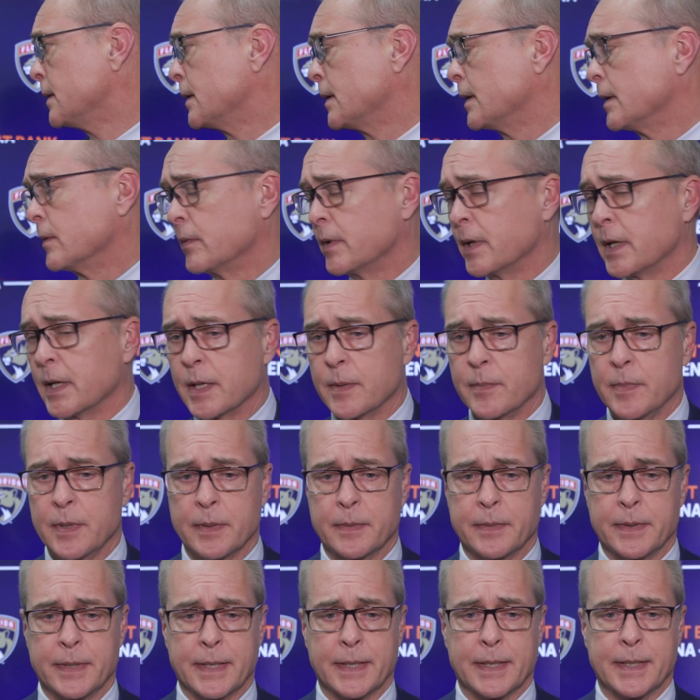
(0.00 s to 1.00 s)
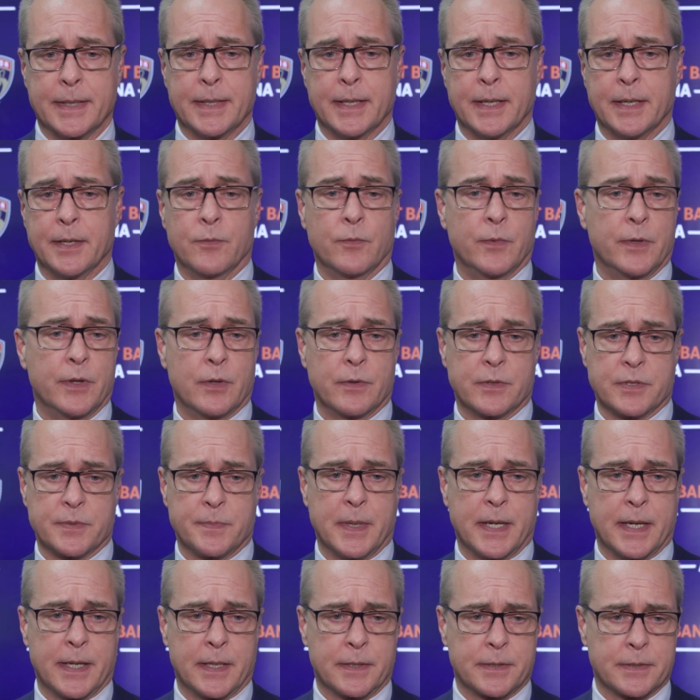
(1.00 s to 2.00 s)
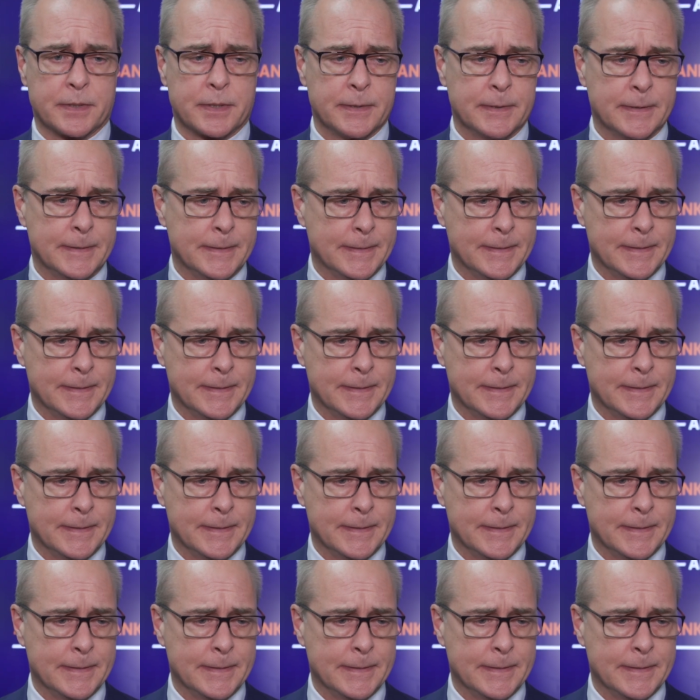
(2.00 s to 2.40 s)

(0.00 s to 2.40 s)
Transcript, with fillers: And we got to be able to get it down, win those battles.